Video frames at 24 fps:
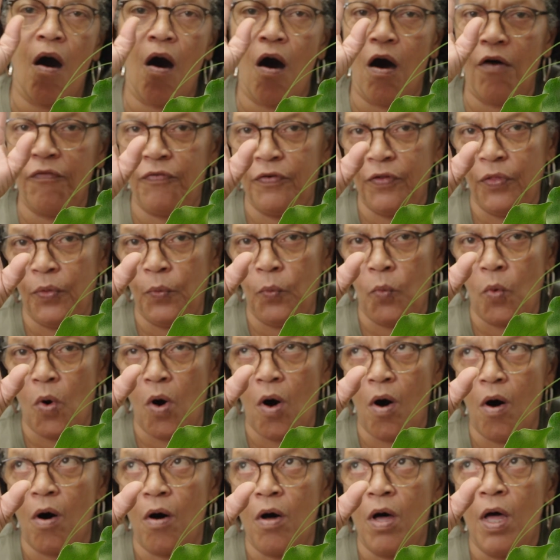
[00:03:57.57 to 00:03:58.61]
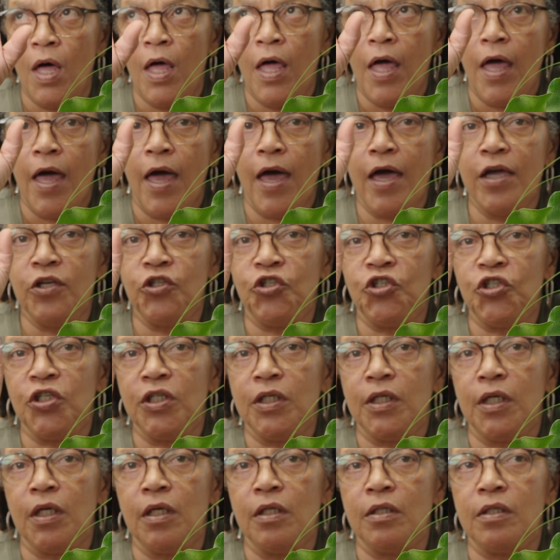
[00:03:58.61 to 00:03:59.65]
off of the wall, and
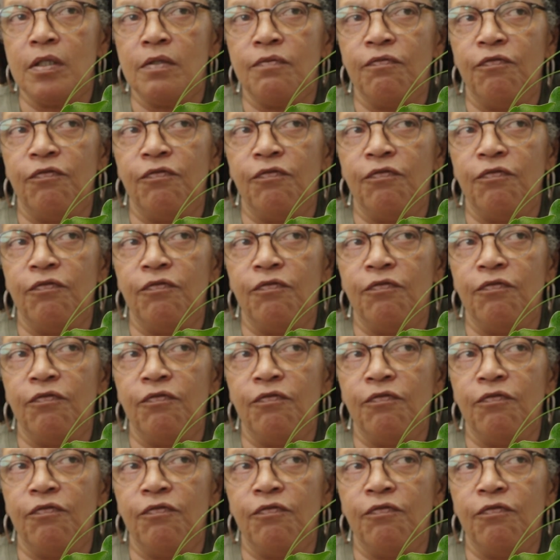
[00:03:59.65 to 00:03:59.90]
she gets